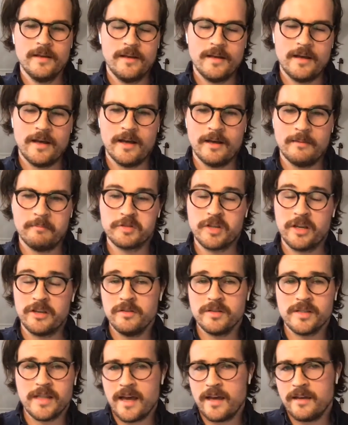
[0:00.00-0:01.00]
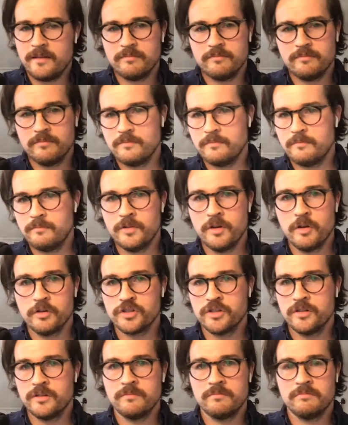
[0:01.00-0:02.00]
Um, so I use that
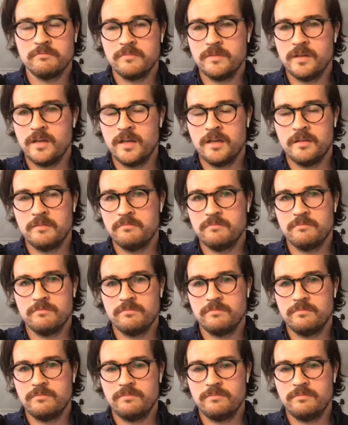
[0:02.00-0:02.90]
Notion and